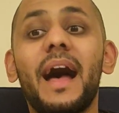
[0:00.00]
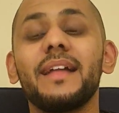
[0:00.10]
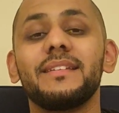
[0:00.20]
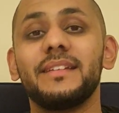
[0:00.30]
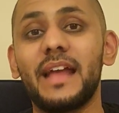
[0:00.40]

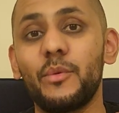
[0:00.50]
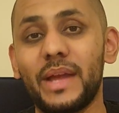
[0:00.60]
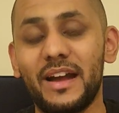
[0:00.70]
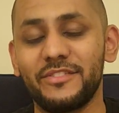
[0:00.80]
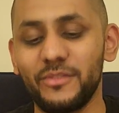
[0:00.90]
And now
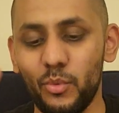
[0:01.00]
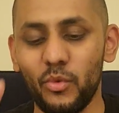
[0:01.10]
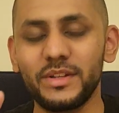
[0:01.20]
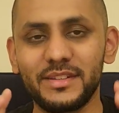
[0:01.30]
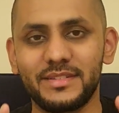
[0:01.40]
we have
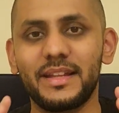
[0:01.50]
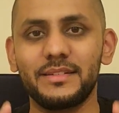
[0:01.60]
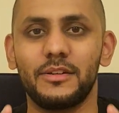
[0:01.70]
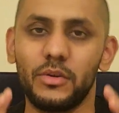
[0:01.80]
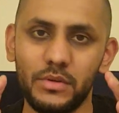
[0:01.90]
one
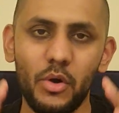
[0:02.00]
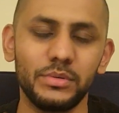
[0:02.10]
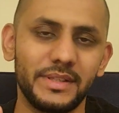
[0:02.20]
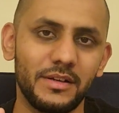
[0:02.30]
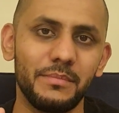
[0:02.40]
standalone
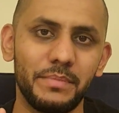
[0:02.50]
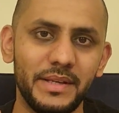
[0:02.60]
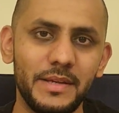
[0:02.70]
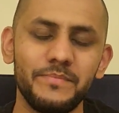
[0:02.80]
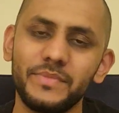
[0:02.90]
holding
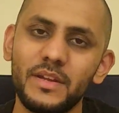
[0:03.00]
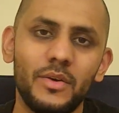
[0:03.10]
company.